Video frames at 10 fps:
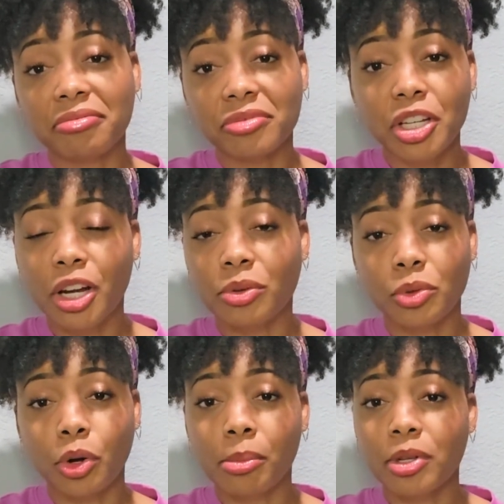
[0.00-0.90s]

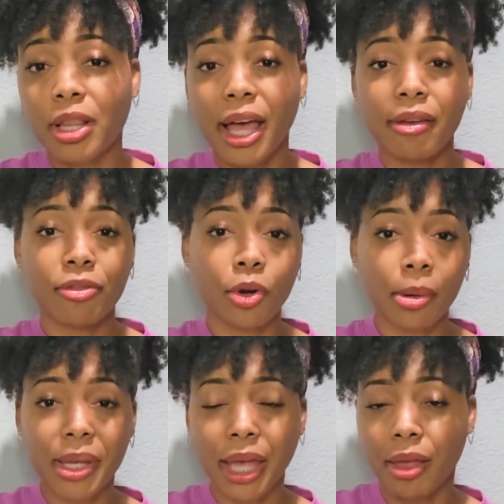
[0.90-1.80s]
normal life,
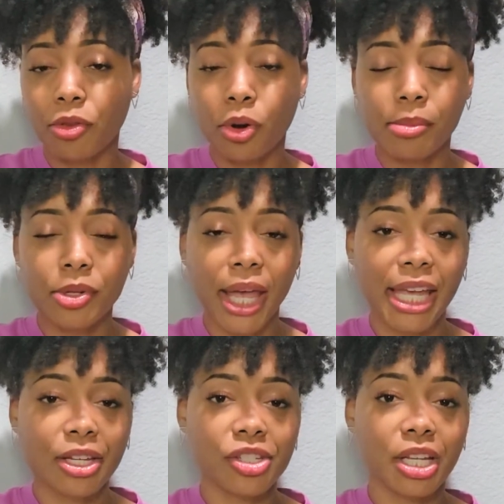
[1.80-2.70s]
normal
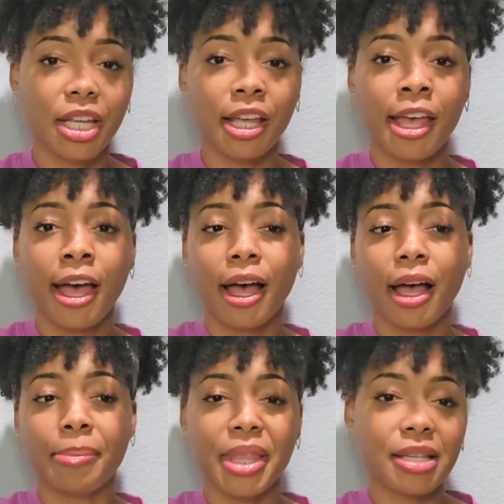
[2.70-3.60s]
aging,
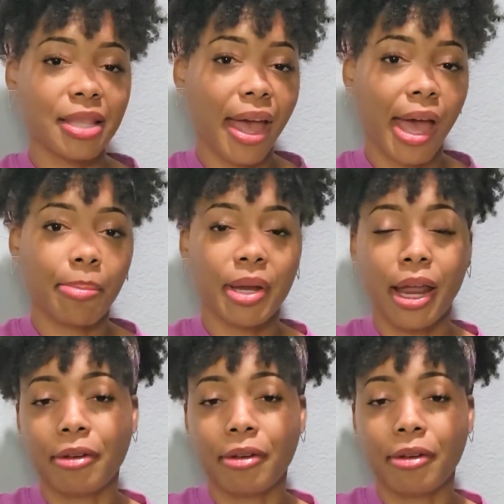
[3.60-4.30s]
things that happen